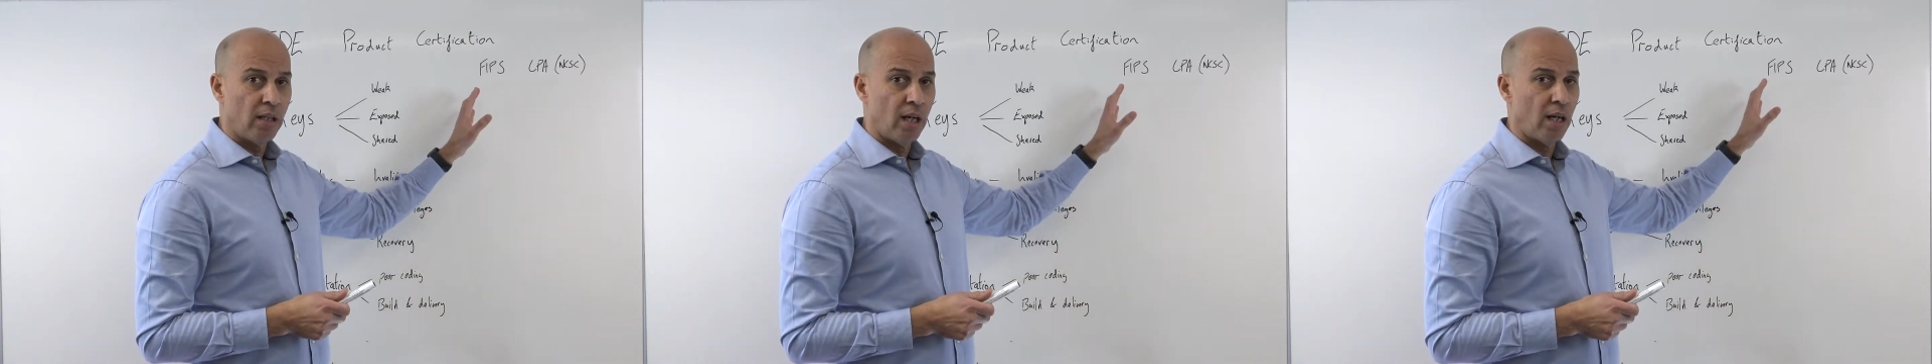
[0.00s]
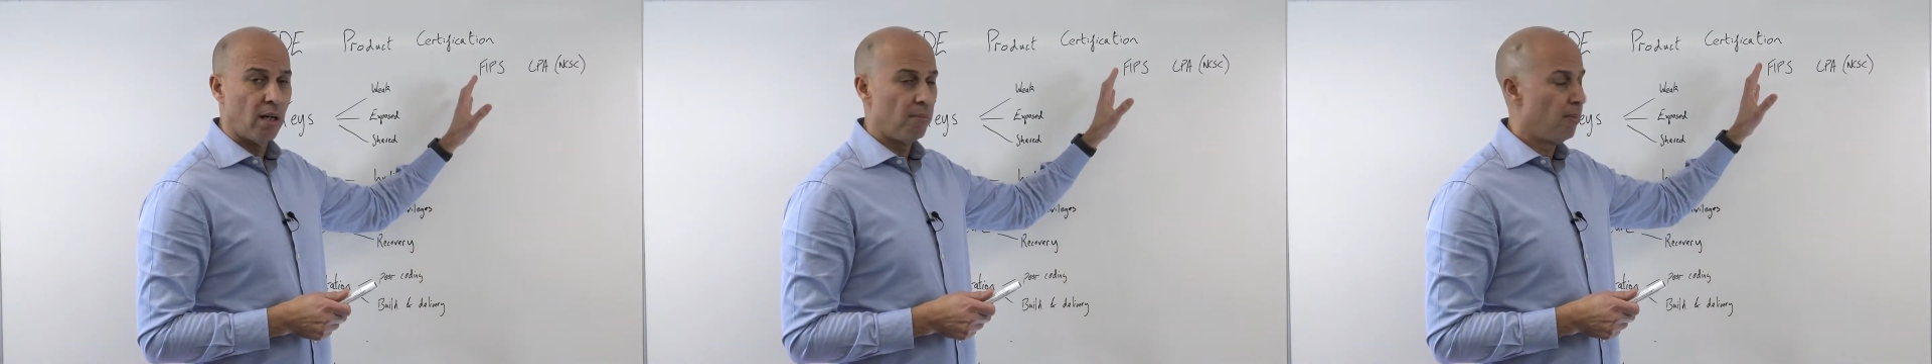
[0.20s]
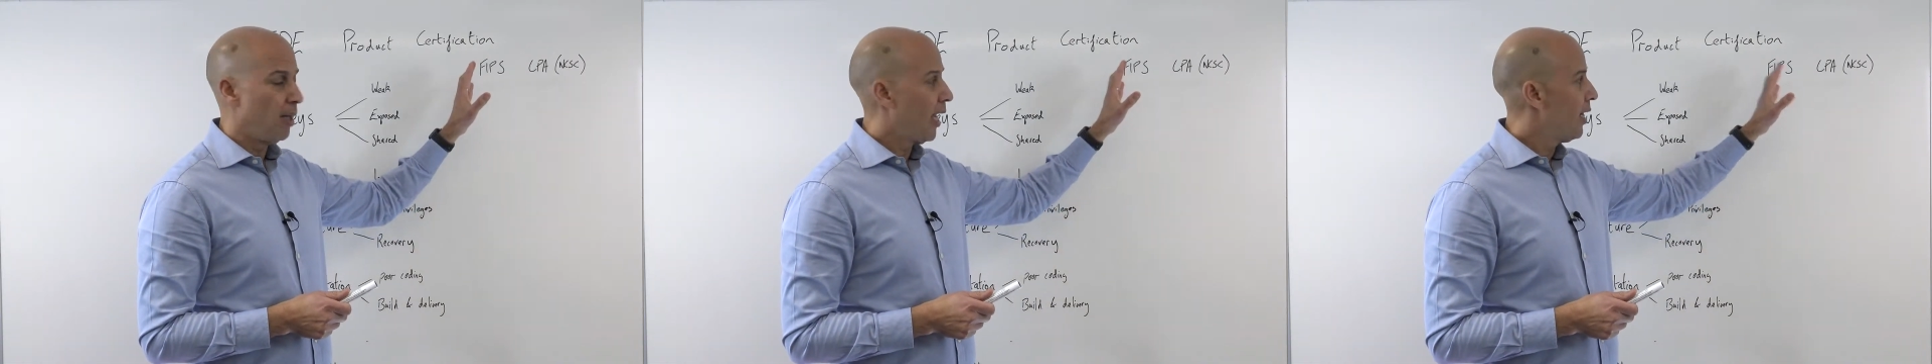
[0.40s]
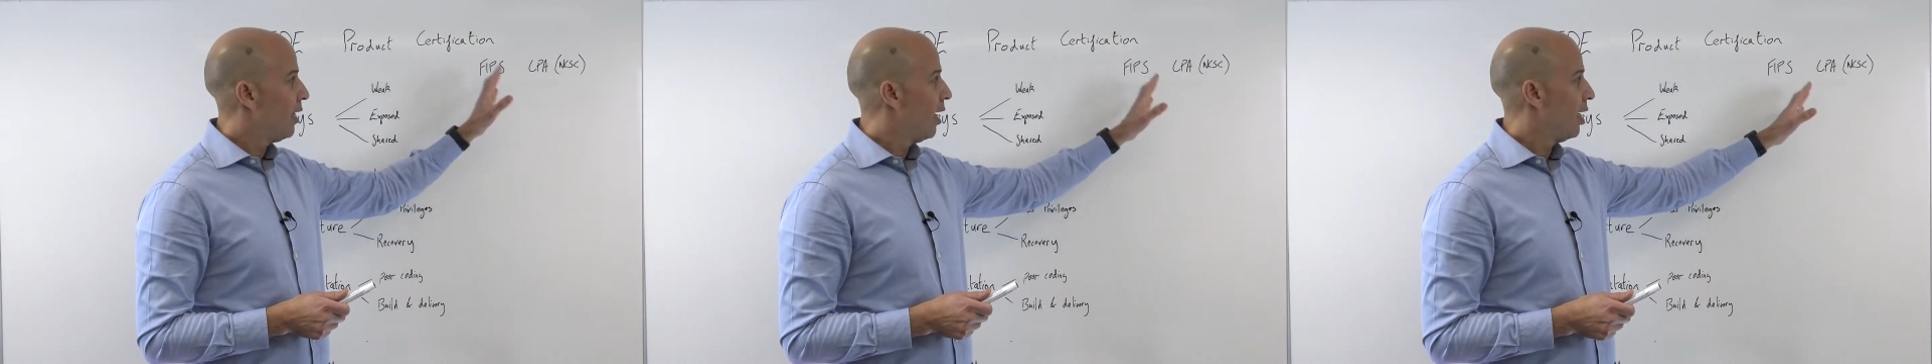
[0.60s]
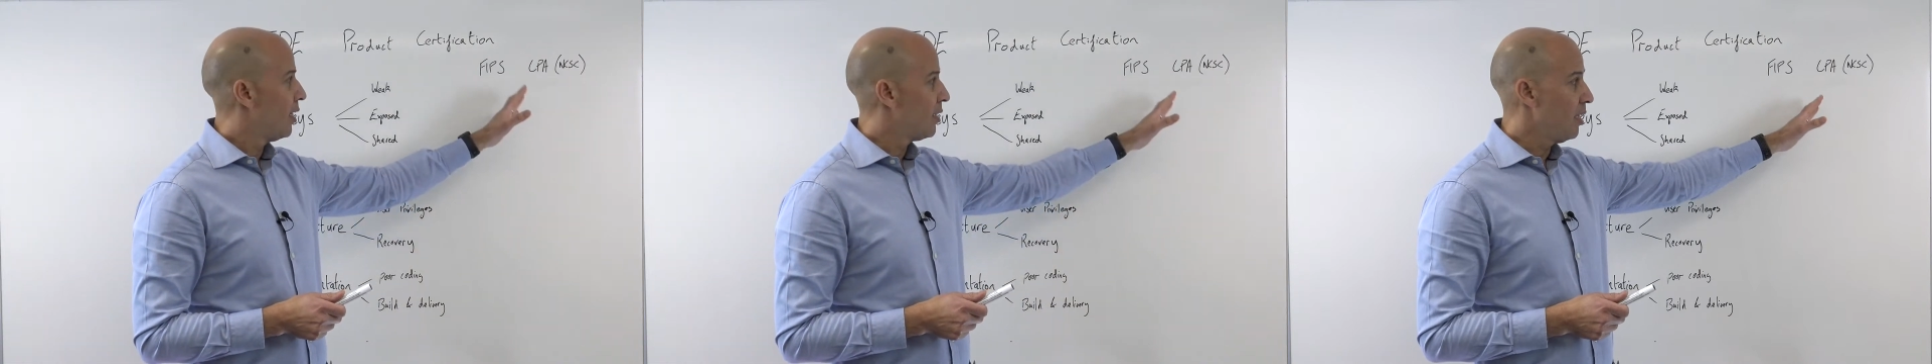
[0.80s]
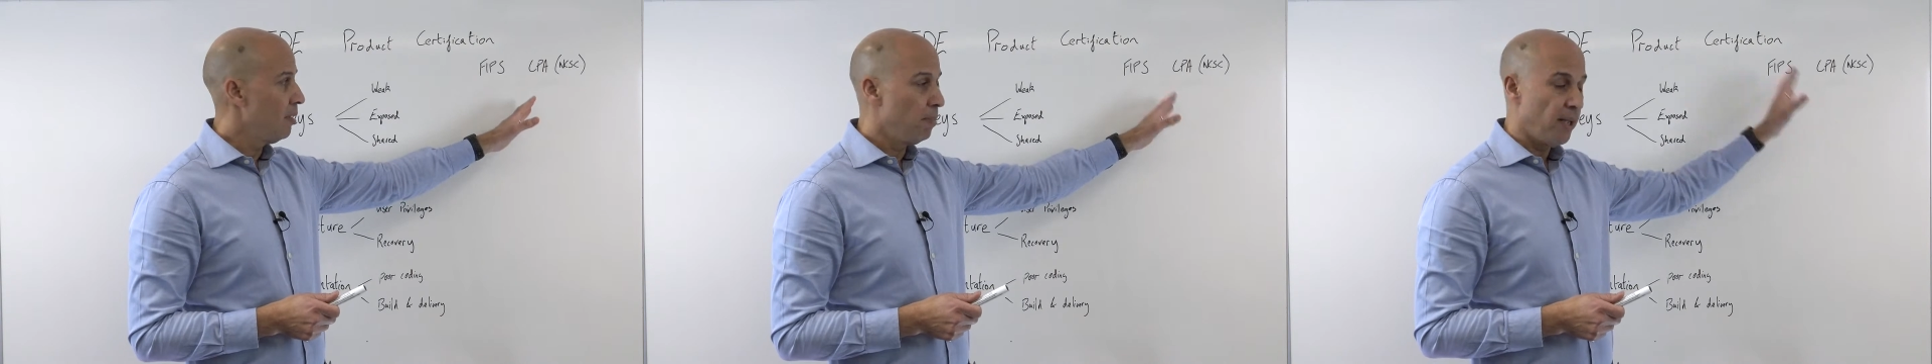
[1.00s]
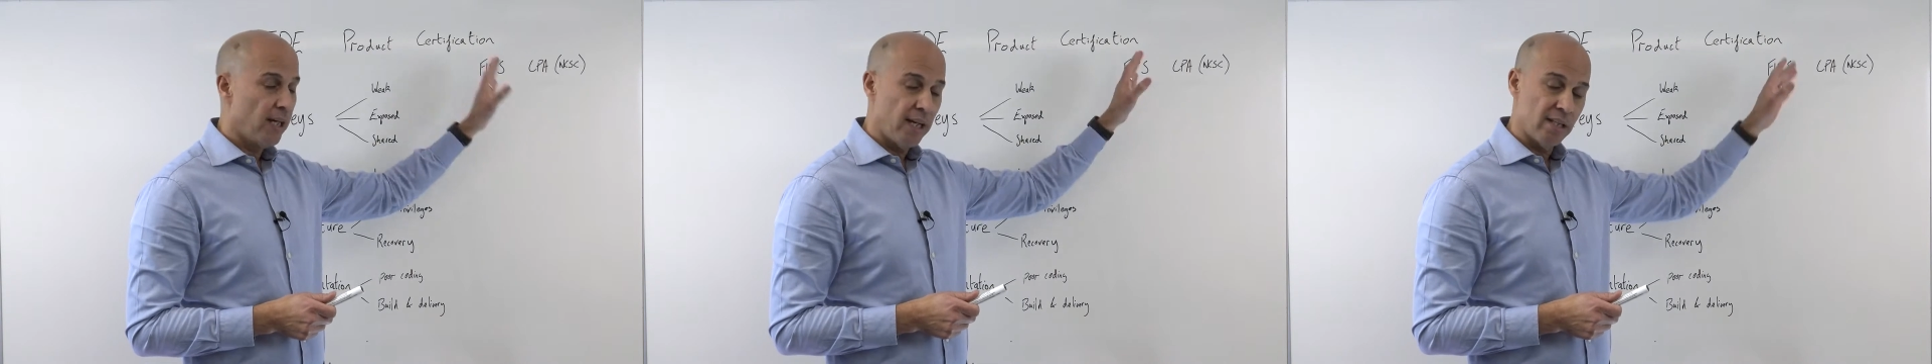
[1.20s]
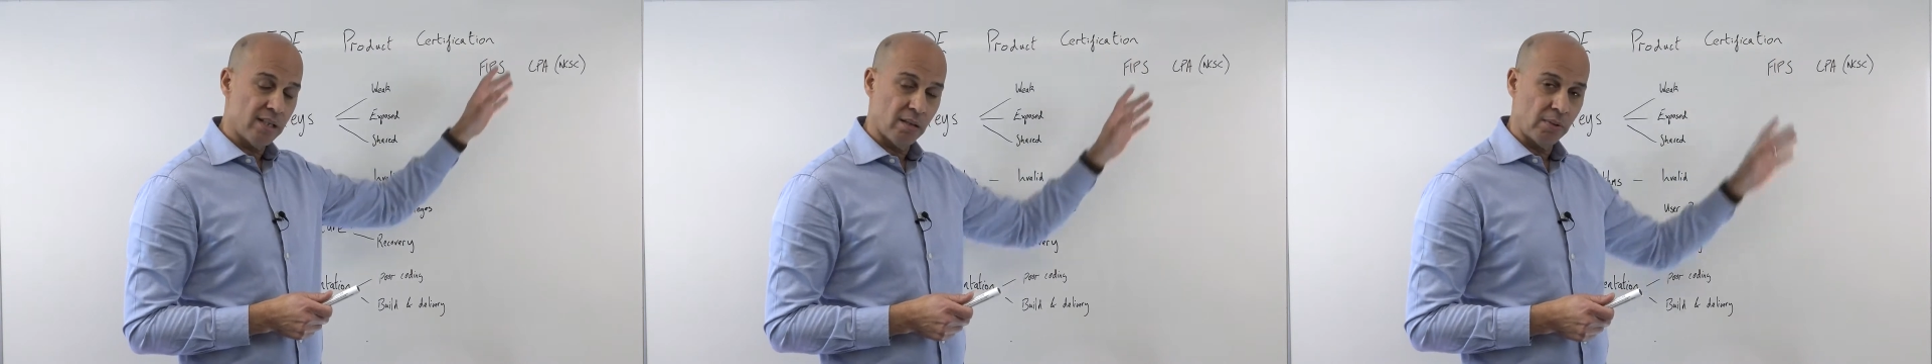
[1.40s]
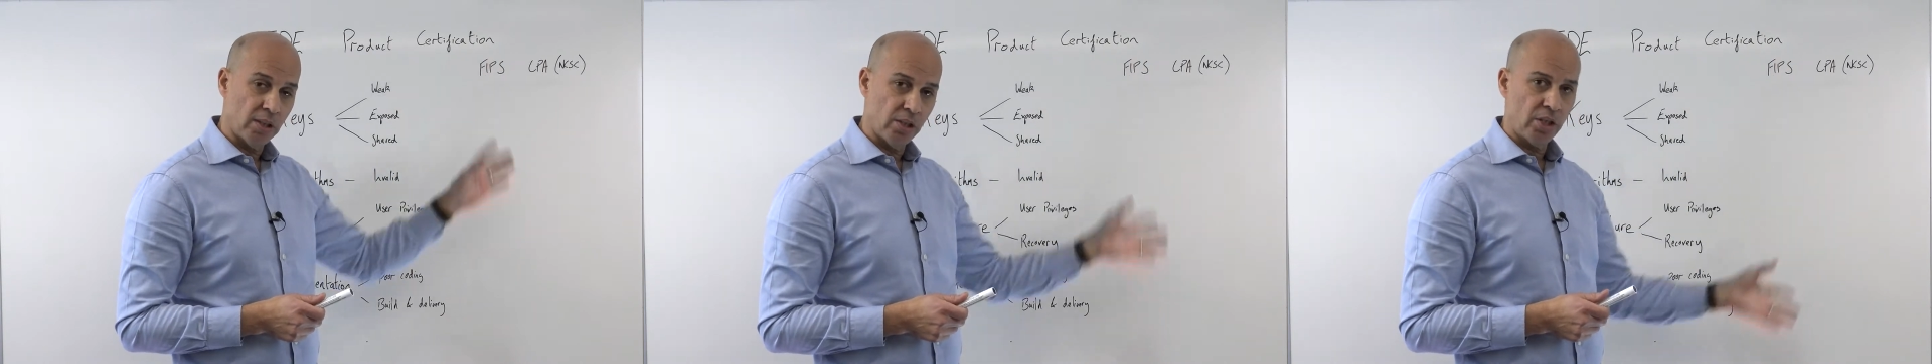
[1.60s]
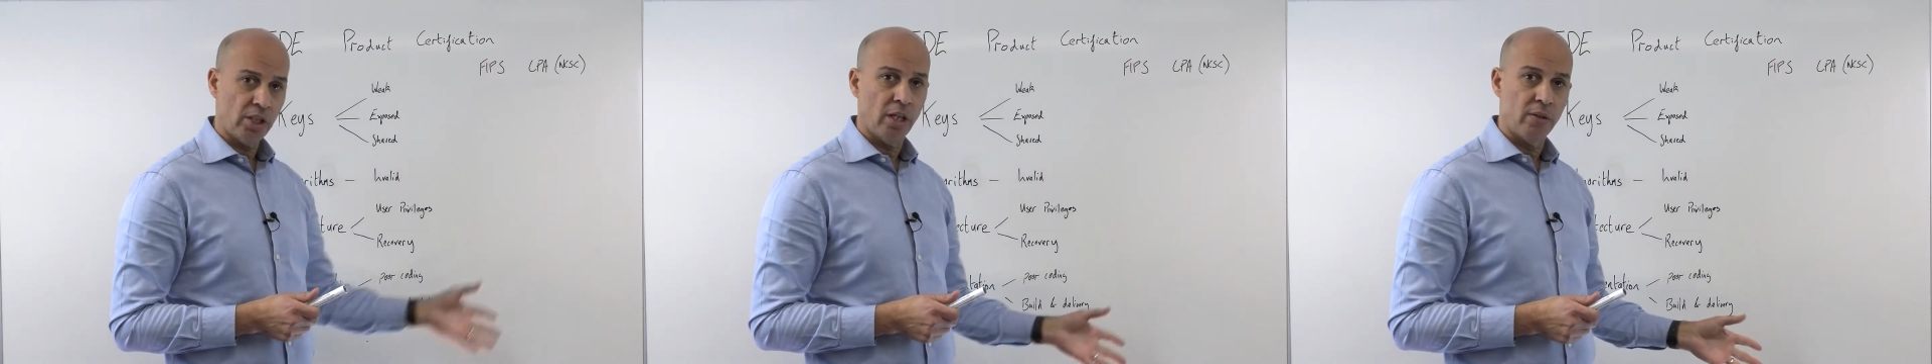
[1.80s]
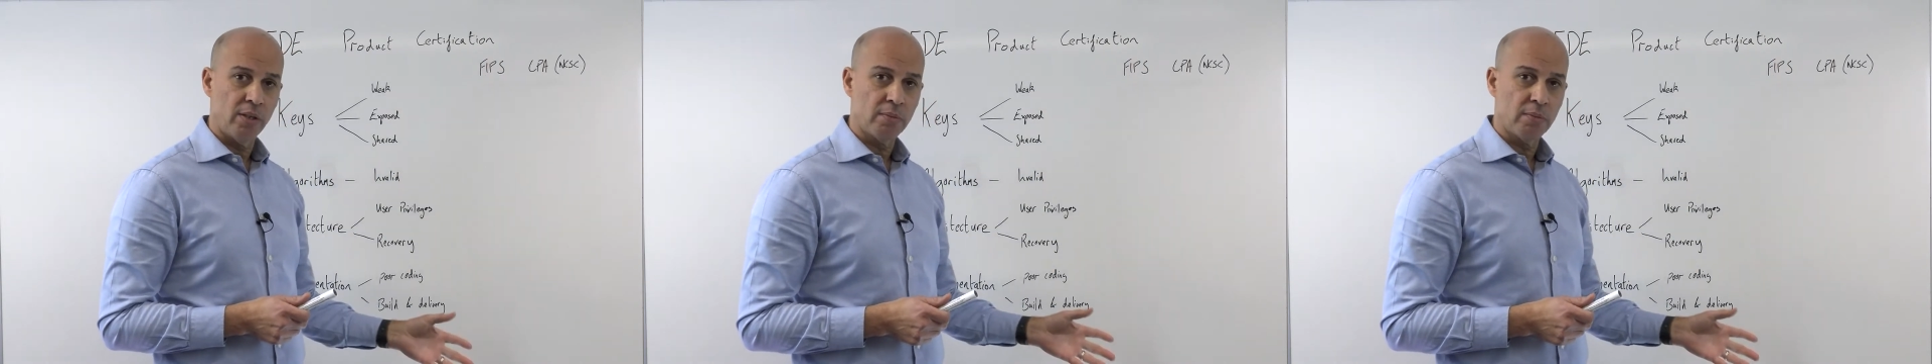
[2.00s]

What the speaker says: CPA, as I'm going to show,